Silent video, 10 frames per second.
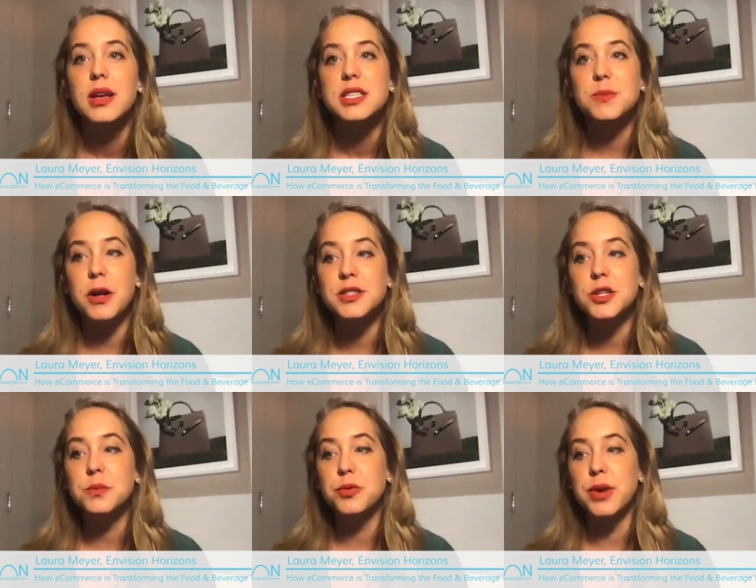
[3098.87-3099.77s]

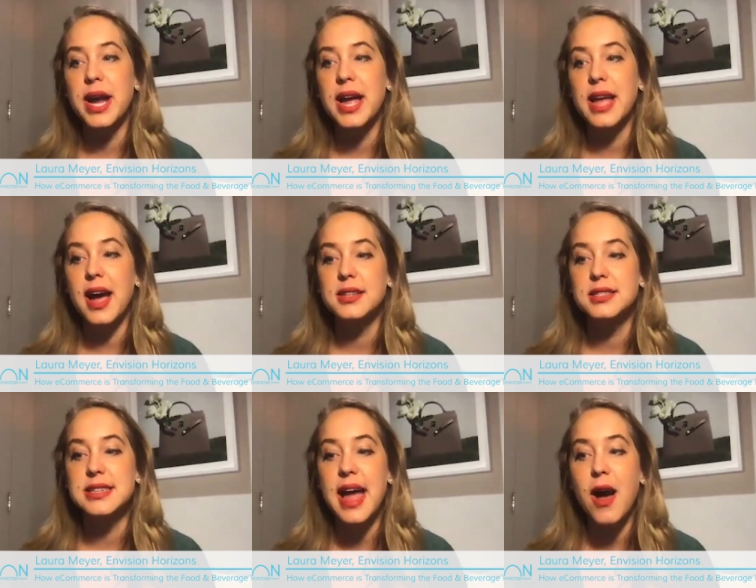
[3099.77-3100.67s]
Sponsored brand
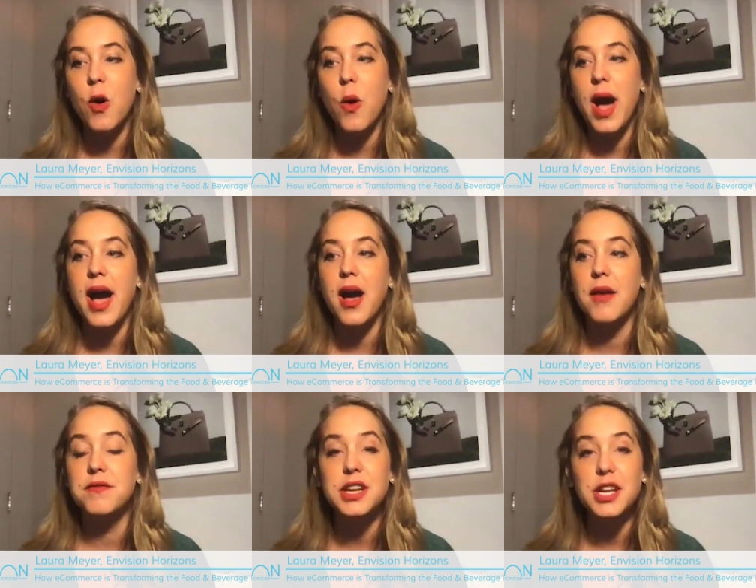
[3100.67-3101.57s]
ads now
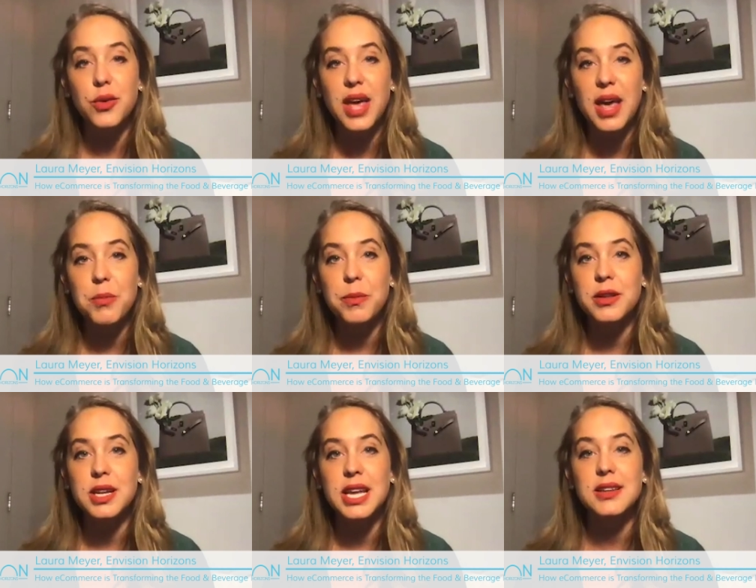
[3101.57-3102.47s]
have video
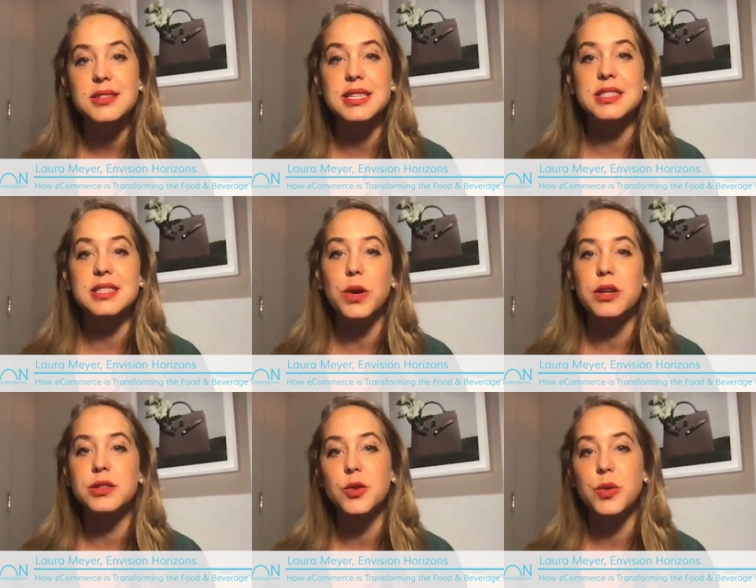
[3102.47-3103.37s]
capabilities as well
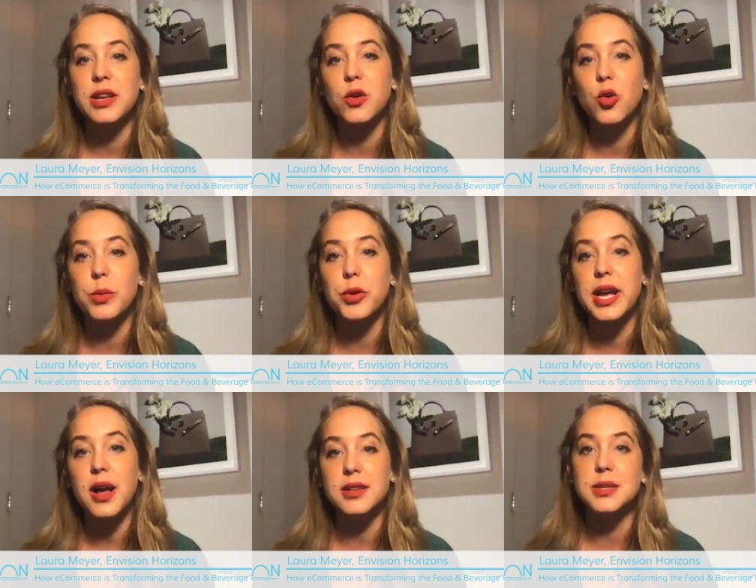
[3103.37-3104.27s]
as you can incorporate
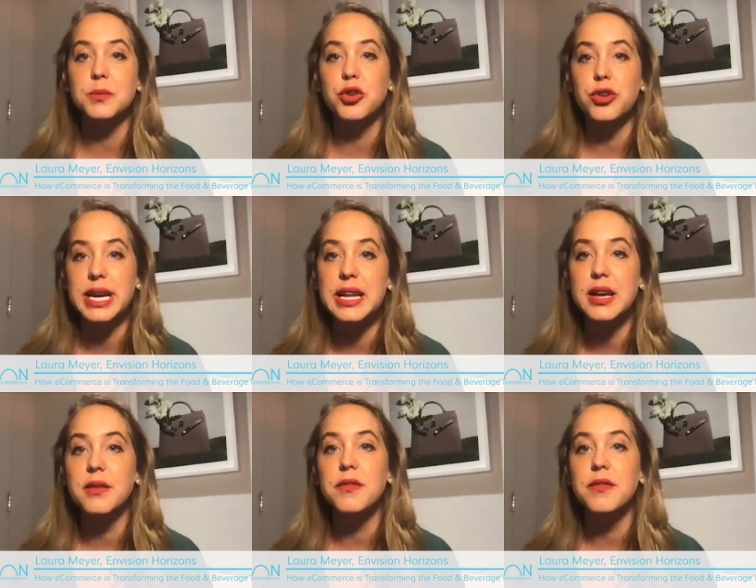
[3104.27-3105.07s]
custom creative.